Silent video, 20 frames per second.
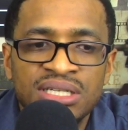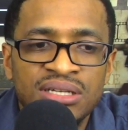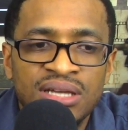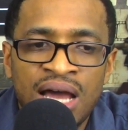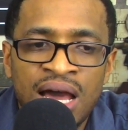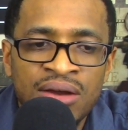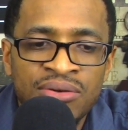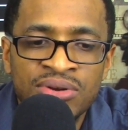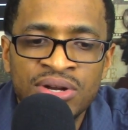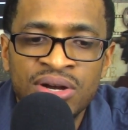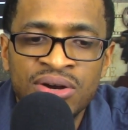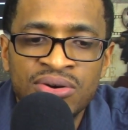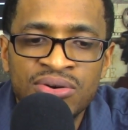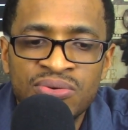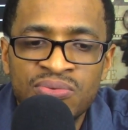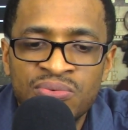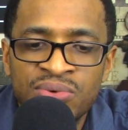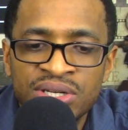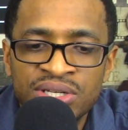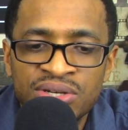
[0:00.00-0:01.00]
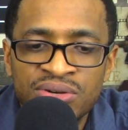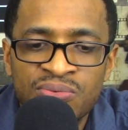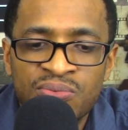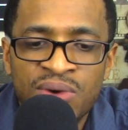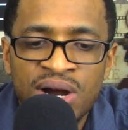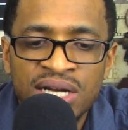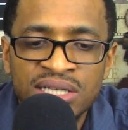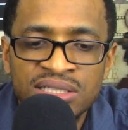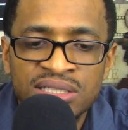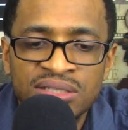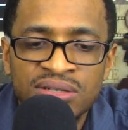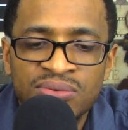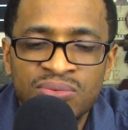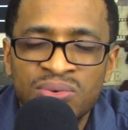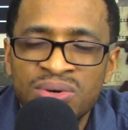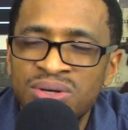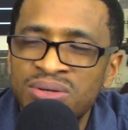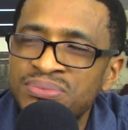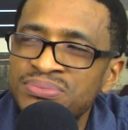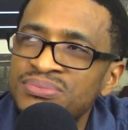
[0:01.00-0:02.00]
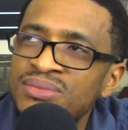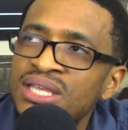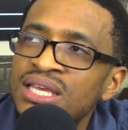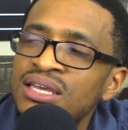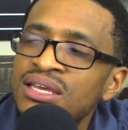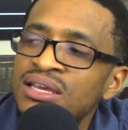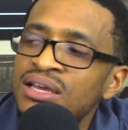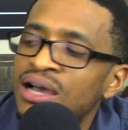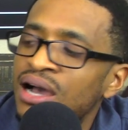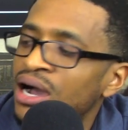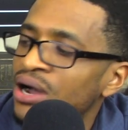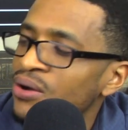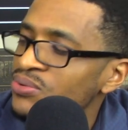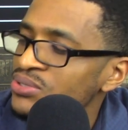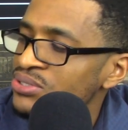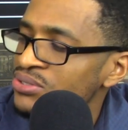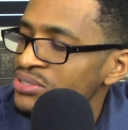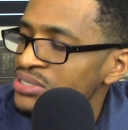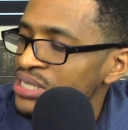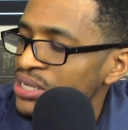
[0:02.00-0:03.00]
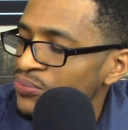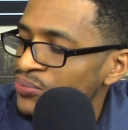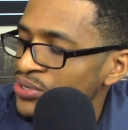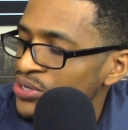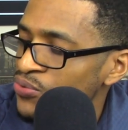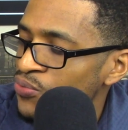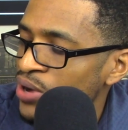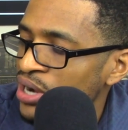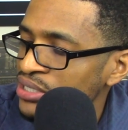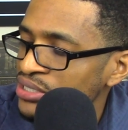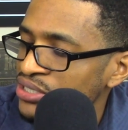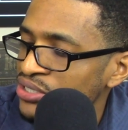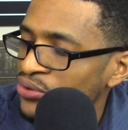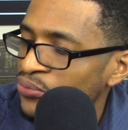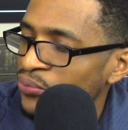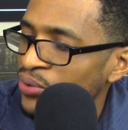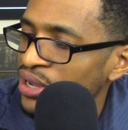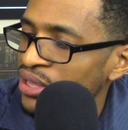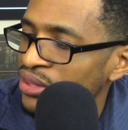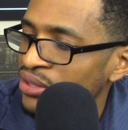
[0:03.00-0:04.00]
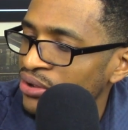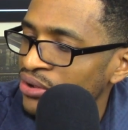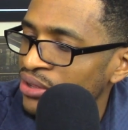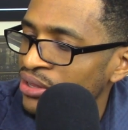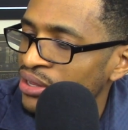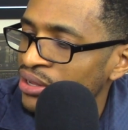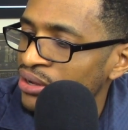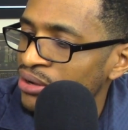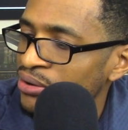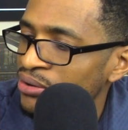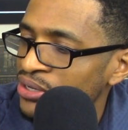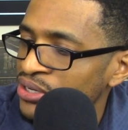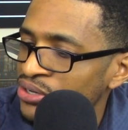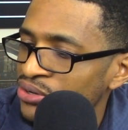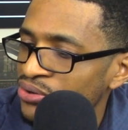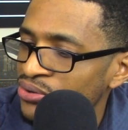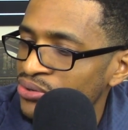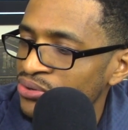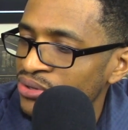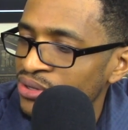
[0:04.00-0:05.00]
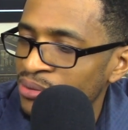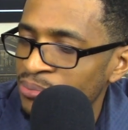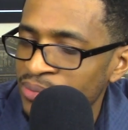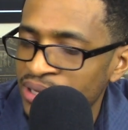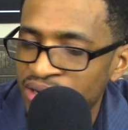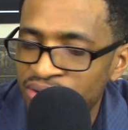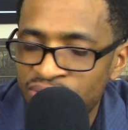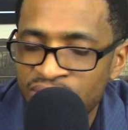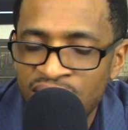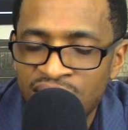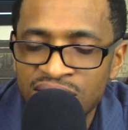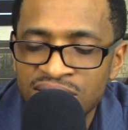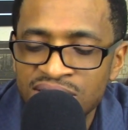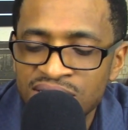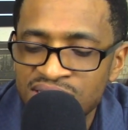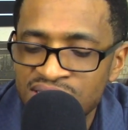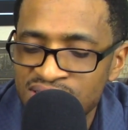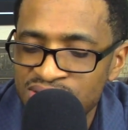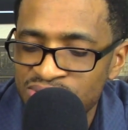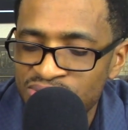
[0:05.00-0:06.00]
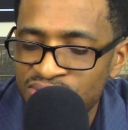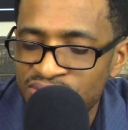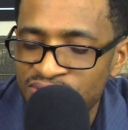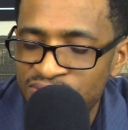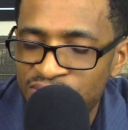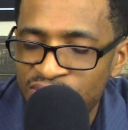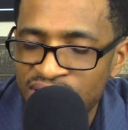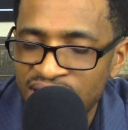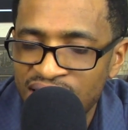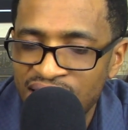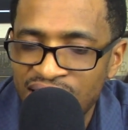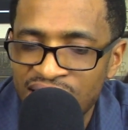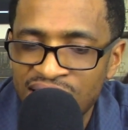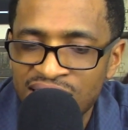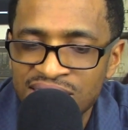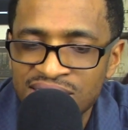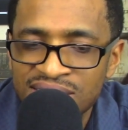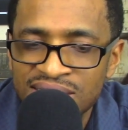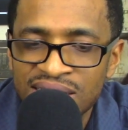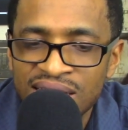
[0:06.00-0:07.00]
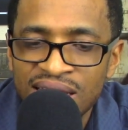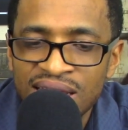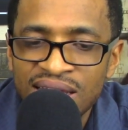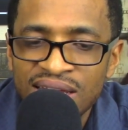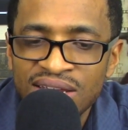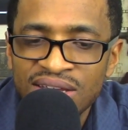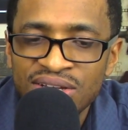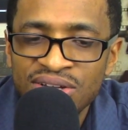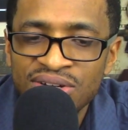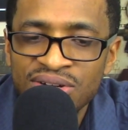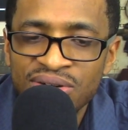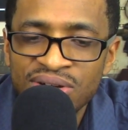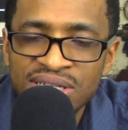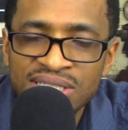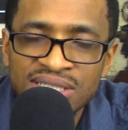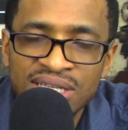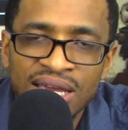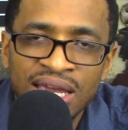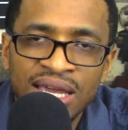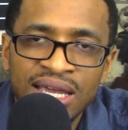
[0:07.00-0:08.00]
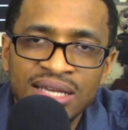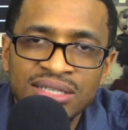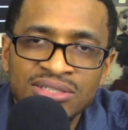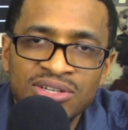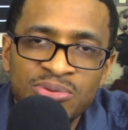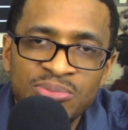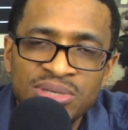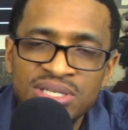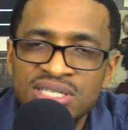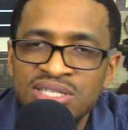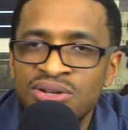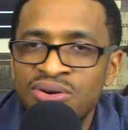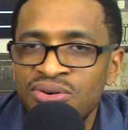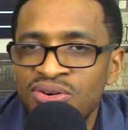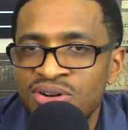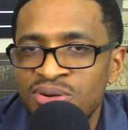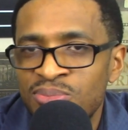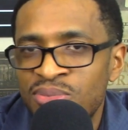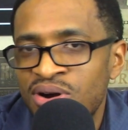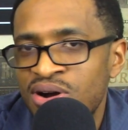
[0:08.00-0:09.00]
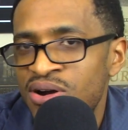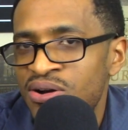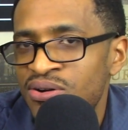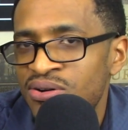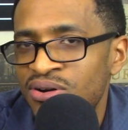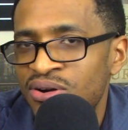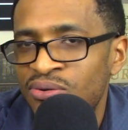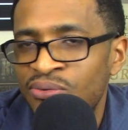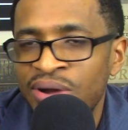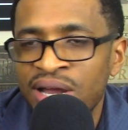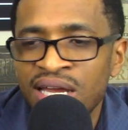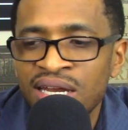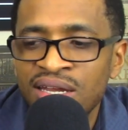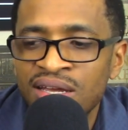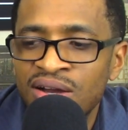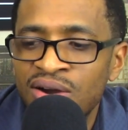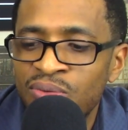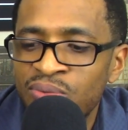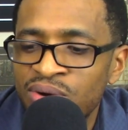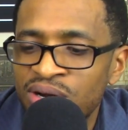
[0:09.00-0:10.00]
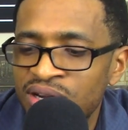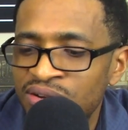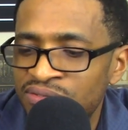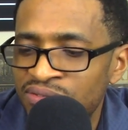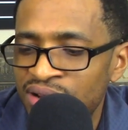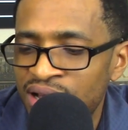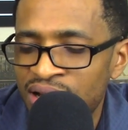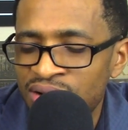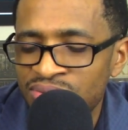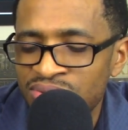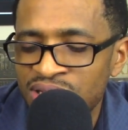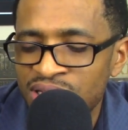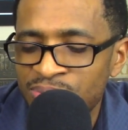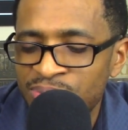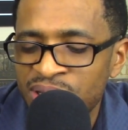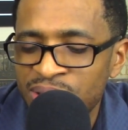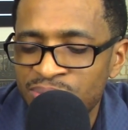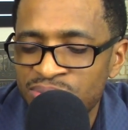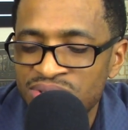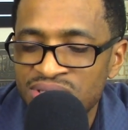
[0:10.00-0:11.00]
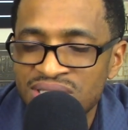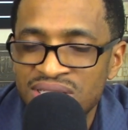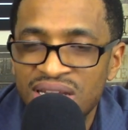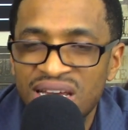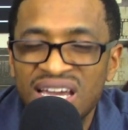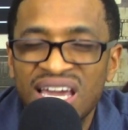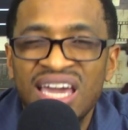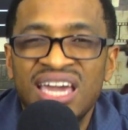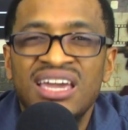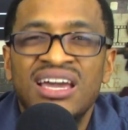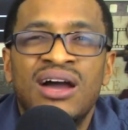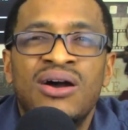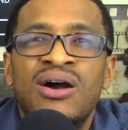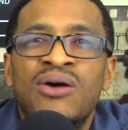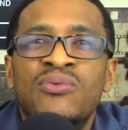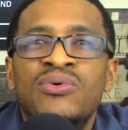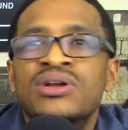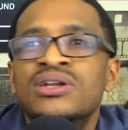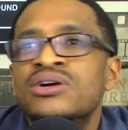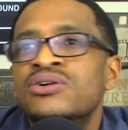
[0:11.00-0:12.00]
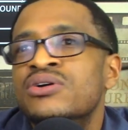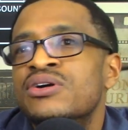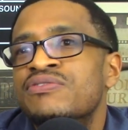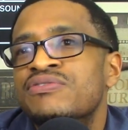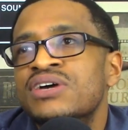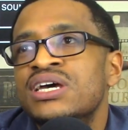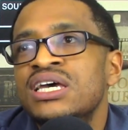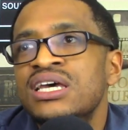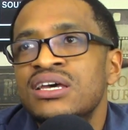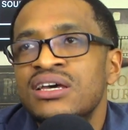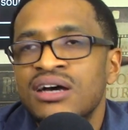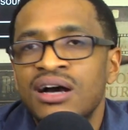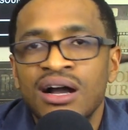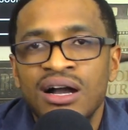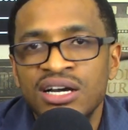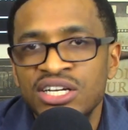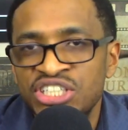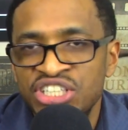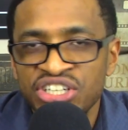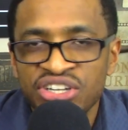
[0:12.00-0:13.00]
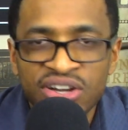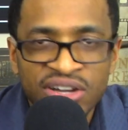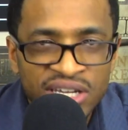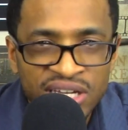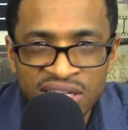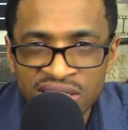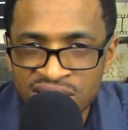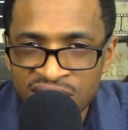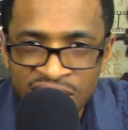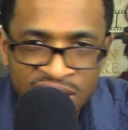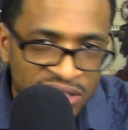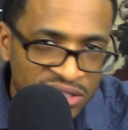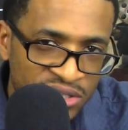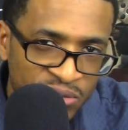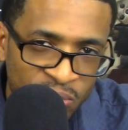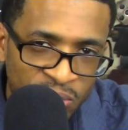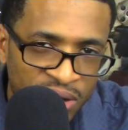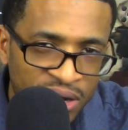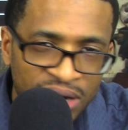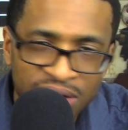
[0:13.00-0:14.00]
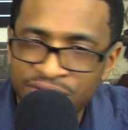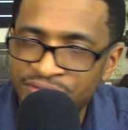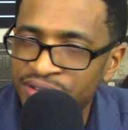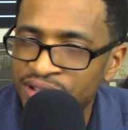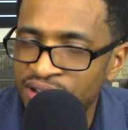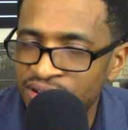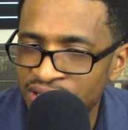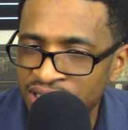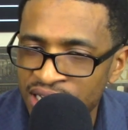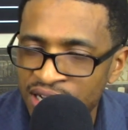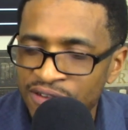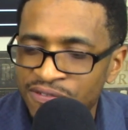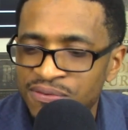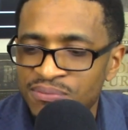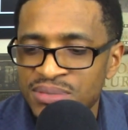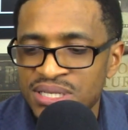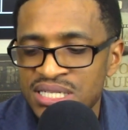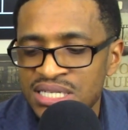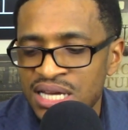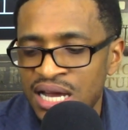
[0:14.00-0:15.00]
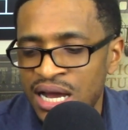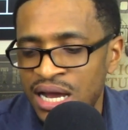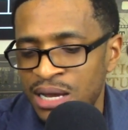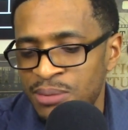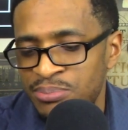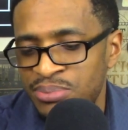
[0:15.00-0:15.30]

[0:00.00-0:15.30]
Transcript: I don't know, when you're watching it, well, I was going to say when you're watching the weather and they're, you know, the meteorologist is doing the forecast, you know, he said, hey, it's going to be snowing tomorrow or raining or whatever. I don't think people just like, hey, I wonder if a gajillion tons of water fell down from the sky.